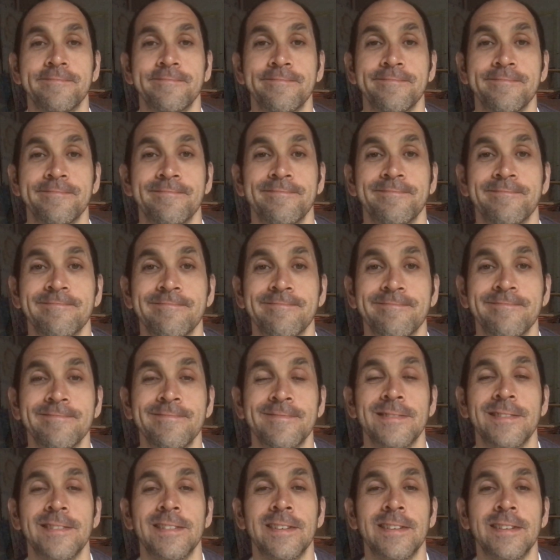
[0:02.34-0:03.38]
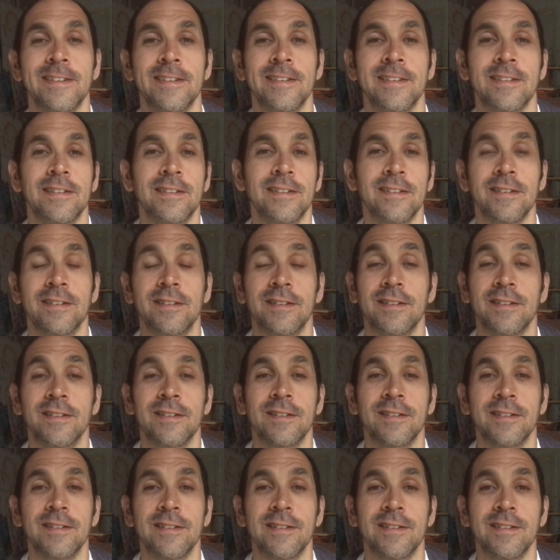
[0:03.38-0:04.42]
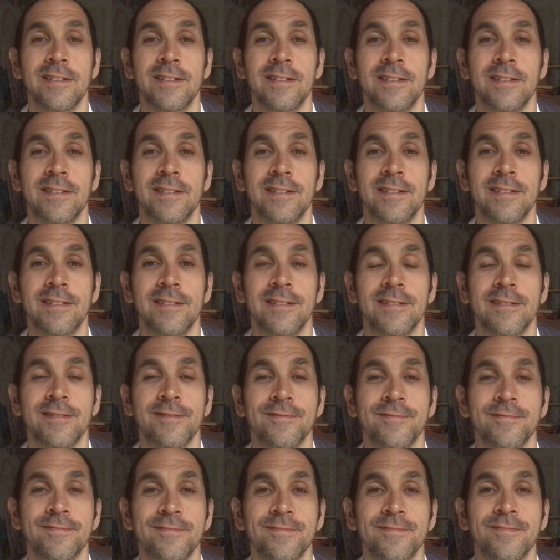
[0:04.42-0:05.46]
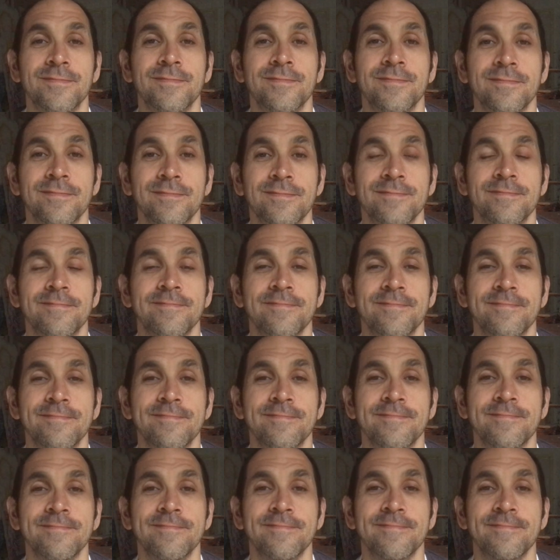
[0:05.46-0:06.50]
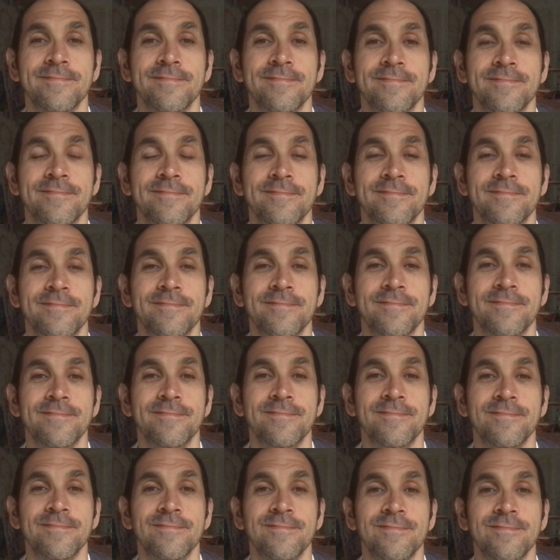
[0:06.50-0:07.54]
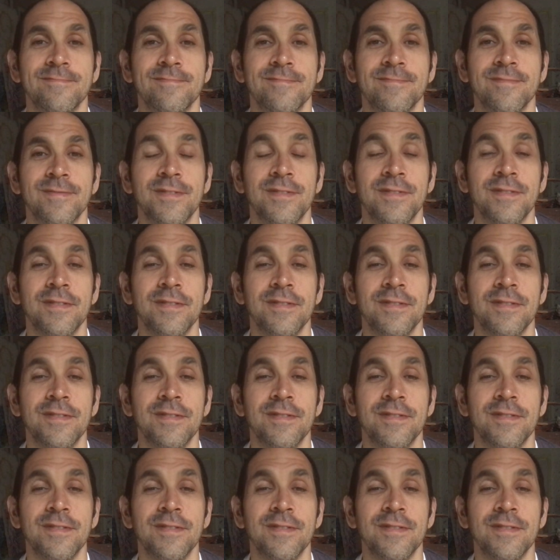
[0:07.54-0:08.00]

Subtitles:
(silence)